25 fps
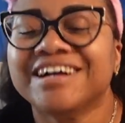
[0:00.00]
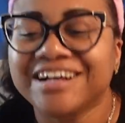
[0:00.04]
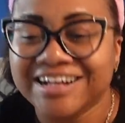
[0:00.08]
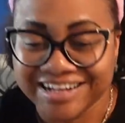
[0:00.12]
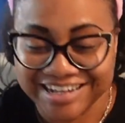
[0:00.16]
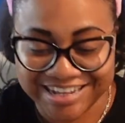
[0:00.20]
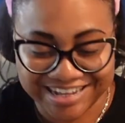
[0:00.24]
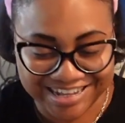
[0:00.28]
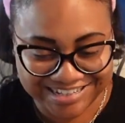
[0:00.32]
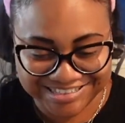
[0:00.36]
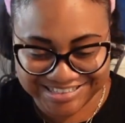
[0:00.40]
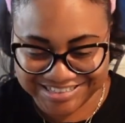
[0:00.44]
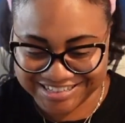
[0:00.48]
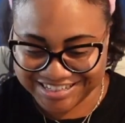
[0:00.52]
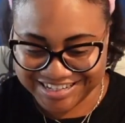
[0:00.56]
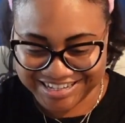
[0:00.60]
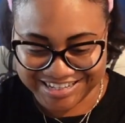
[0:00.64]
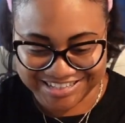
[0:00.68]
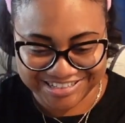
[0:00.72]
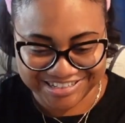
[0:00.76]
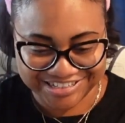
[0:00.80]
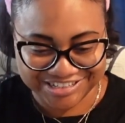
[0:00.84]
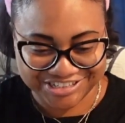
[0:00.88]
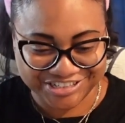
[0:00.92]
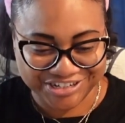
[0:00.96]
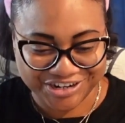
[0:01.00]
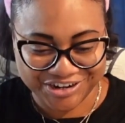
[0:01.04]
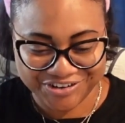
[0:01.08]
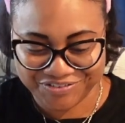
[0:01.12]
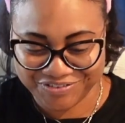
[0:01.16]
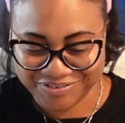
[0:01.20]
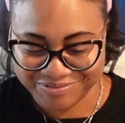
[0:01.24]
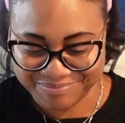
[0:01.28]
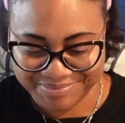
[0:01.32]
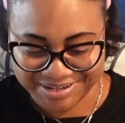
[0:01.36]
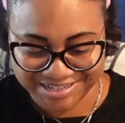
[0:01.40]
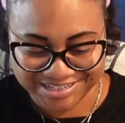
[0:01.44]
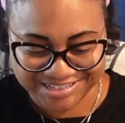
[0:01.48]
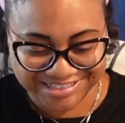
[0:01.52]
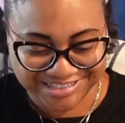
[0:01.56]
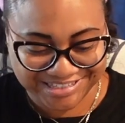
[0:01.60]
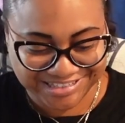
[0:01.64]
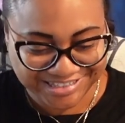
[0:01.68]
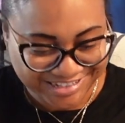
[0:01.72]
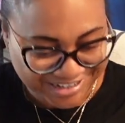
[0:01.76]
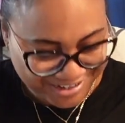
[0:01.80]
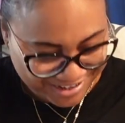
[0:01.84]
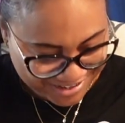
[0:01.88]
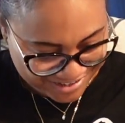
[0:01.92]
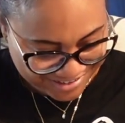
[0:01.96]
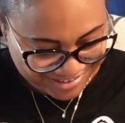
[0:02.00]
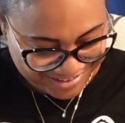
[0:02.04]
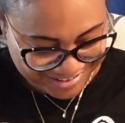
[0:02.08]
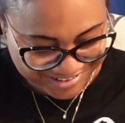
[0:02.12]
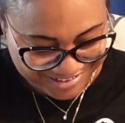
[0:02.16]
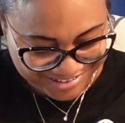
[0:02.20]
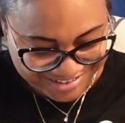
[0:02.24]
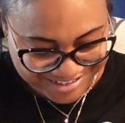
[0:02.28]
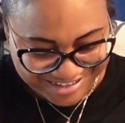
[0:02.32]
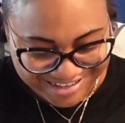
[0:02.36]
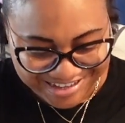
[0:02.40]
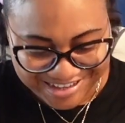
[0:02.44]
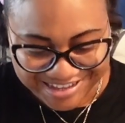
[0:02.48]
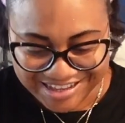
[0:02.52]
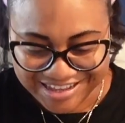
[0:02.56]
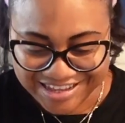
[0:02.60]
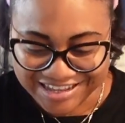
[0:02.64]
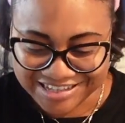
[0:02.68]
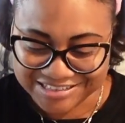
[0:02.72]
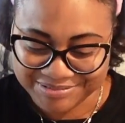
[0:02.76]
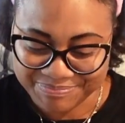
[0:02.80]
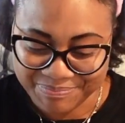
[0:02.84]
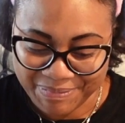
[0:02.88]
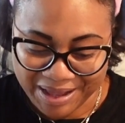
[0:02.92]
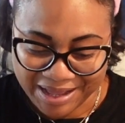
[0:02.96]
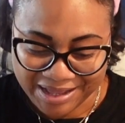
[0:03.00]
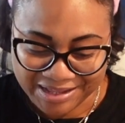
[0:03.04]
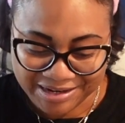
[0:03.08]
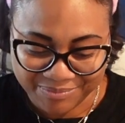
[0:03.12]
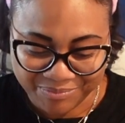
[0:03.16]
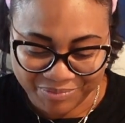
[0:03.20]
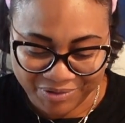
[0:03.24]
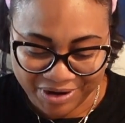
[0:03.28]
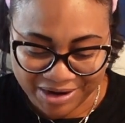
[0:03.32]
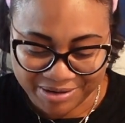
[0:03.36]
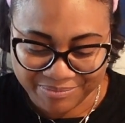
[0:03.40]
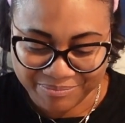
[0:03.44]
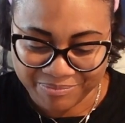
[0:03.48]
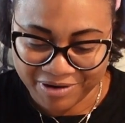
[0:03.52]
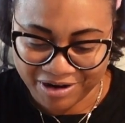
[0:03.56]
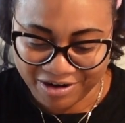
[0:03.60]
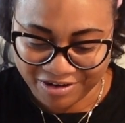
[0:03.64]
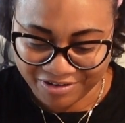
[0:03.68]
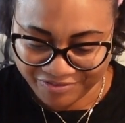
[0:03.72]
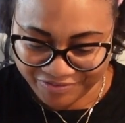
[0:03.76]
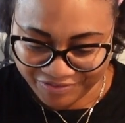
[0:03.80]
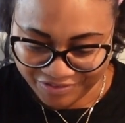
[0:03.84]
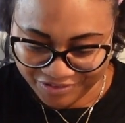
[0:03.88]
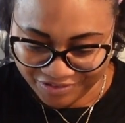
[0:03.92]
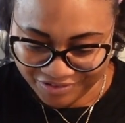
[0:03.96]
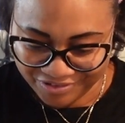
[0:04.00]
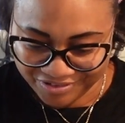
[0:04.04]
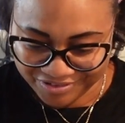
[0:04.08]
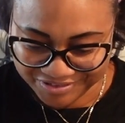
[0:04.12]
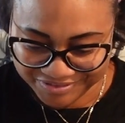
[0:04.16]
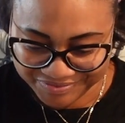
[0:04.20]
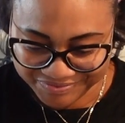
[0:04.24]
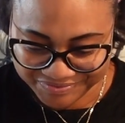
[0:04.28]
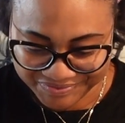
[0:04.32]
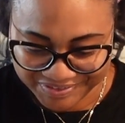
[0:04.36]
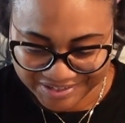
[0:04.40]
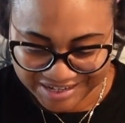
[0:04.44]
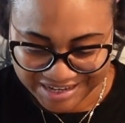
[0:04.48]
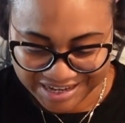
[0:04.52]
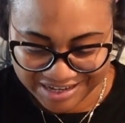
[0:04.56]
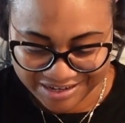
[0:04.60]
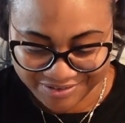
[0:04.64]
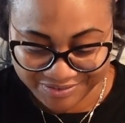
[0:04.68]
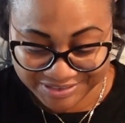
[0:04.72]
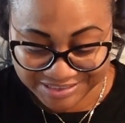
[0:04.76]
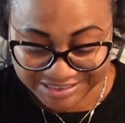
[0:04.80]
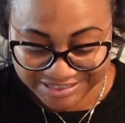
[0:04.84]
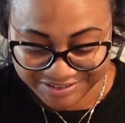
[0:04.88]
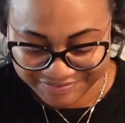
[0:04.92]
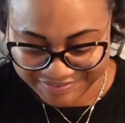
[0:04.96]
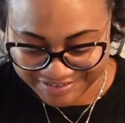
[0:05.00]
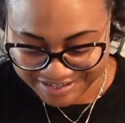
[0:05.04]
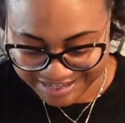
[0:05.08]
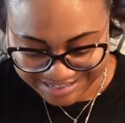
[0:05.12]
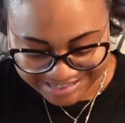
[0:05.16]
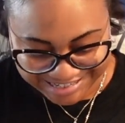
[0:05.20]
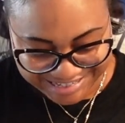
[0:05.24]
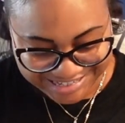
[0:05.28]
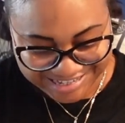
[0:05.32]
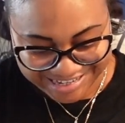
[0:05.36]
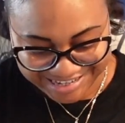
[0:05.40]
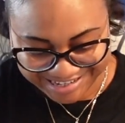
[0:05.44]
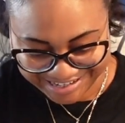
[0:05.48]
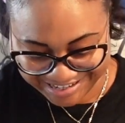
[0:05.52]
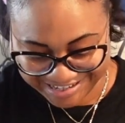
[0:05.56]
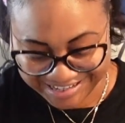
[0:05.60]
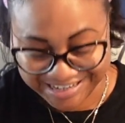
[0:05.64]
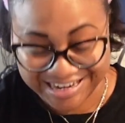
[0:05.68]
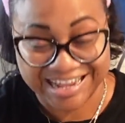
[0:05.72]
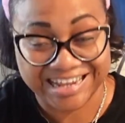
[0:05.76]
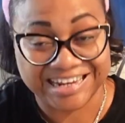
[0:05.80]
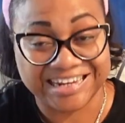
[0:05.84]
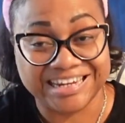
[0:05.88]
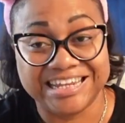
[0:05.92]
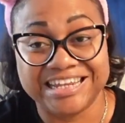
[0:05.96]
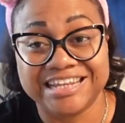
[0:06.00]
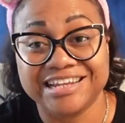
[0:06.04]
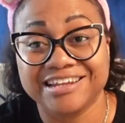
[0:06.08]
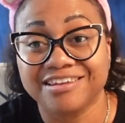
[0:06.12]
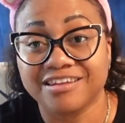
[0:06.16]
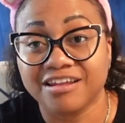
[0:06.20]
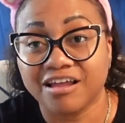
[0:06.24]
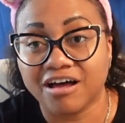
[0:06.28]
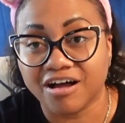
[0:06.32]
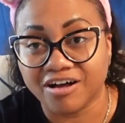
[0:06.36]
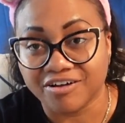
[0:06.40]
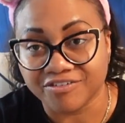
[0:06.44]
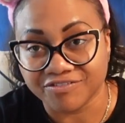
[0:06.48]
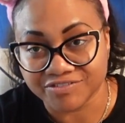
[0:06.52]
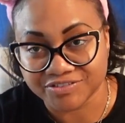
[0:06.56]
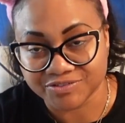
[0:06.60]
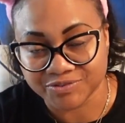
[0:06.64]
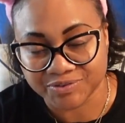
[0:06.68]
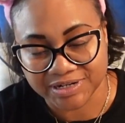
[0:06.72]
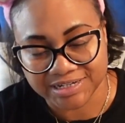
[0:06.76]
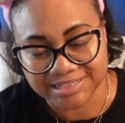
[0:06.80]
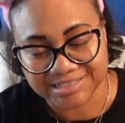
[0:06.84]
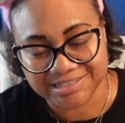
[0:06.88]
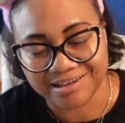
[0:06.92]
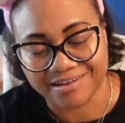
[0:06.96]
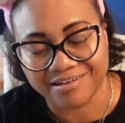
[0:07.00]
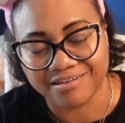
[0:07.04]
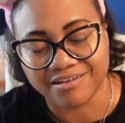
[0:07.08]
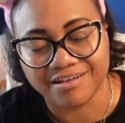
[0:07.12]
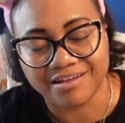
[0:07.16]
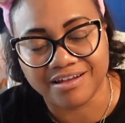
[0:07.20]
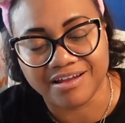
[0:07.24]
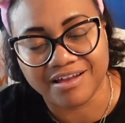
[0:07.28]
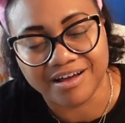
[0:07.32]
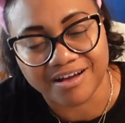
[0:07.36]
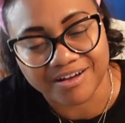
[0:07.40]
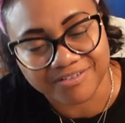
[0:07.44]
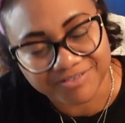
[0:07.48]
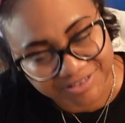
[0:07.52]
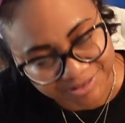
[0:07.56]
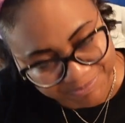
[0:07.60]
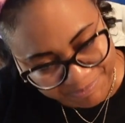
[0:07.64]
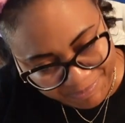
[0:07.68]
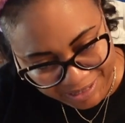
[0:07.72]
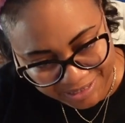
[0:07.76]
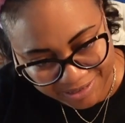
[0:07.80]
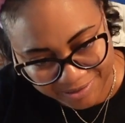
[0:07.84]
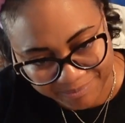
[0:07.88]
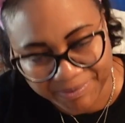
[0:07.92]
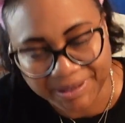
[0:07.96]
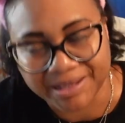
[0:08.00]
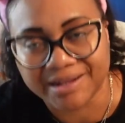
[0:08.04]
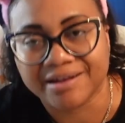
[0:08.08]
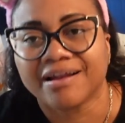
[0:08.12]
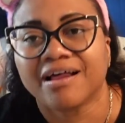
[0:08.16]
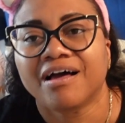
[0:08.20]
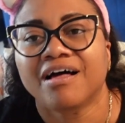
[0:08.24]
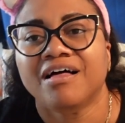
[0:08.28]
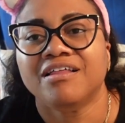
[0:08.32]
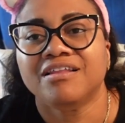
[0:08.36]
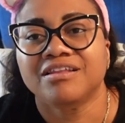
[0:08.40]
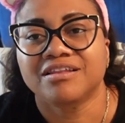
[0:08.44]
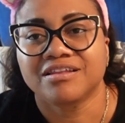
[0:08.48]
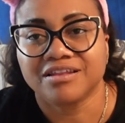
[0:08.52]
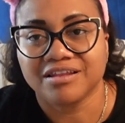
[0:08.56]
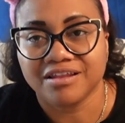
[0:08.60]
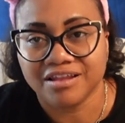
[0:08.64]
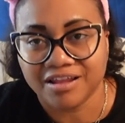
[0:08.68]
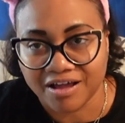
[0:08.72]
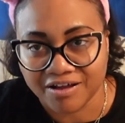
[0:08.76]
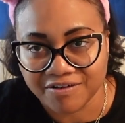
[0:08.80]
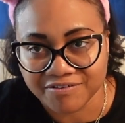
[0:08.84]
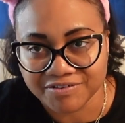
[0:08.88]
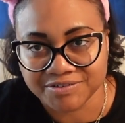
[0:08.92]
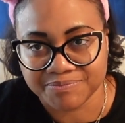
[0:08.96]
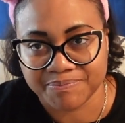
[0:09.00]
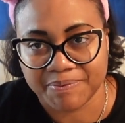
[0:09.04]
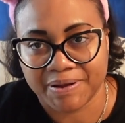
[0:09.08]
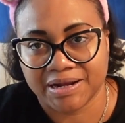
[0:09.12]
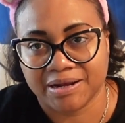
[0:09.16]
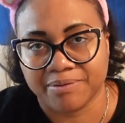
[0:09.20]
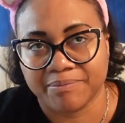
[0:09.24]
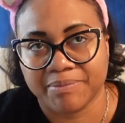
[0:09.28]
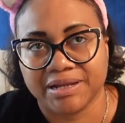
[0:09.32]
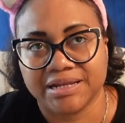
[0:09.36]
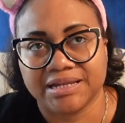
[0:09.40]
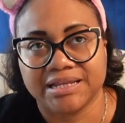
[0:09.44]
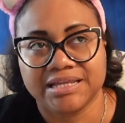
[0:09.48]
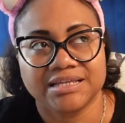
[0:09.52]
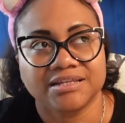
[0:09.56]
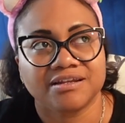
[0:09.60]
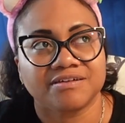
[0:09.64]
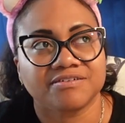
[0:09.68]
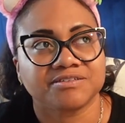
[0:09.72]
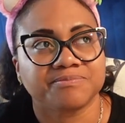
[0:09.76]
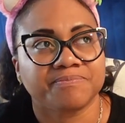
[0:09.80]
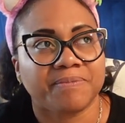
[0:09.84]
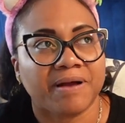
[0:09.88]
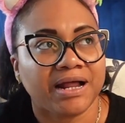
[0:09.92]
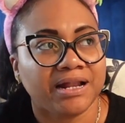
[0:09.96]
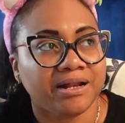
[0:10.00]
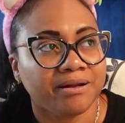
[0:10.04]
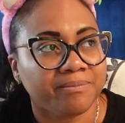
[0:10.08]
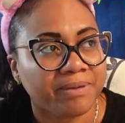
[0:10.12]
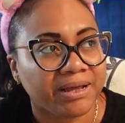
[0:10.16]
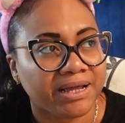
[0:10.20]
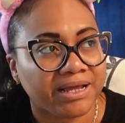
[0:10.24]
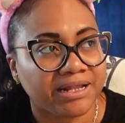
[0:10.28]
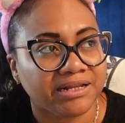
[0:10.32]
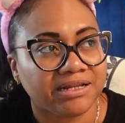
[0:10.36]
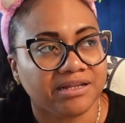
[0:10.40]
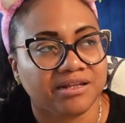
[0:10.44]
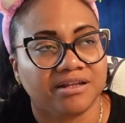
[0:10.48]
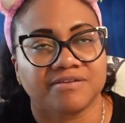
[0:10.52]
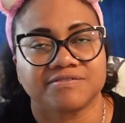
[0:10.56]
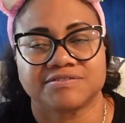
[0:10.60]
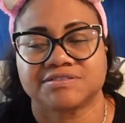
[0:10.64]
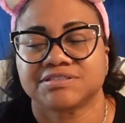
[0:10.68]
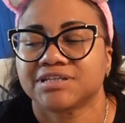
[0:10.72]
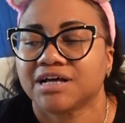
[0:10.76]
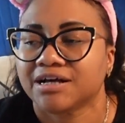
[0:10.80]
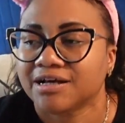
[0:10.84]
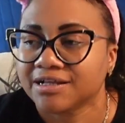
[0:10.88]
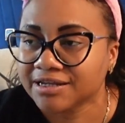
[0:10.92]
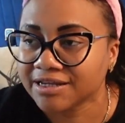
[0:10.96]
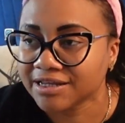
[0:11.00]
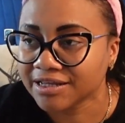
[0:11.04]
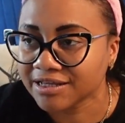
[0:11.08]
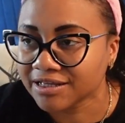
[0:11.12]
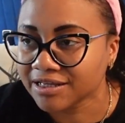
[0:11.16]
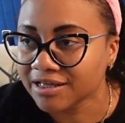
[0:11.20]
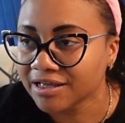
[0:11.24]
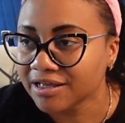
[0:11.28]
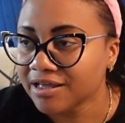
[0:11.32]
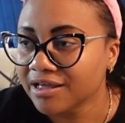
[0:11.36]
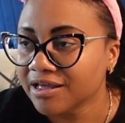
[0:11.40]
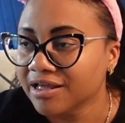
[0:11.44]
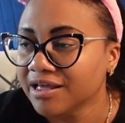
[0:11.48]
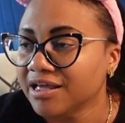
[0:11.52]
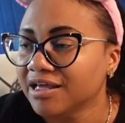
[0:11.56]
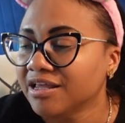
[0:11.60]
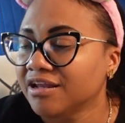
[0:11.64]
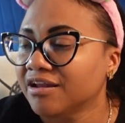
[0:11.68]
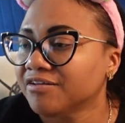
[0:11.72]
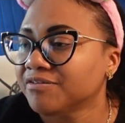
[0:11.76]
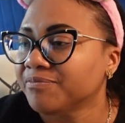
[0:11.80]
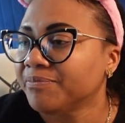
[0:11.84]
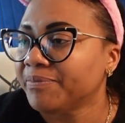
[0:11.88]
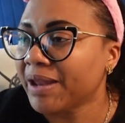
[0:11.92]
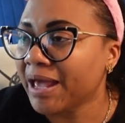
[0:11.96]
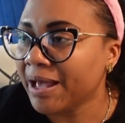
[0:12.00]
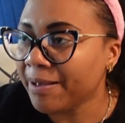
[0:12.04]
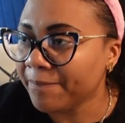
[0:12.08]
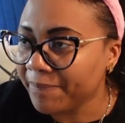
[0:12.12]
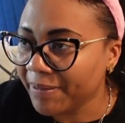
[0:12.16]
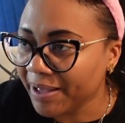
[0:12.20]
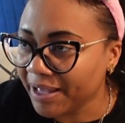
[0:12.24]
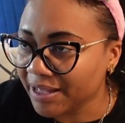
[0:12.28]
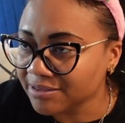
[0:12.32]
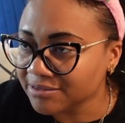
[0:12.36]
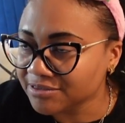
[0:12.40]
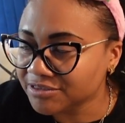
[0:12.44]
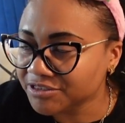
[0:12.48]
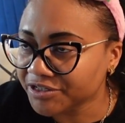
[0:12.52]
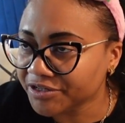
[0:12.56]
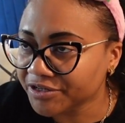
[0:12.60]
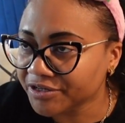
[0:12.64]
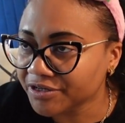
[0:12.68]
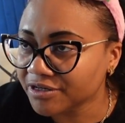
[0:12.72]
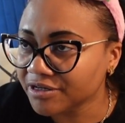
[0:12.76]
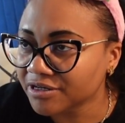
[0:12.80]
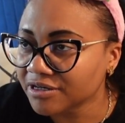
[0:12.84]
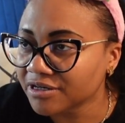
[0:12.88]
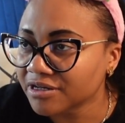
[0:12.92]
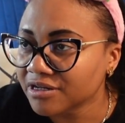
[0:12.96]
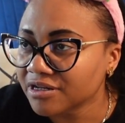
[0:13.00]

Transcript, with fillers: I had to get this shirt for my son. It's by the brand Marvel and it was $7.99 and he loves, when I said love Spider-Man, loves Spider-Man. He loves Spider-Man, he loves Sonic, he loves Black Panther.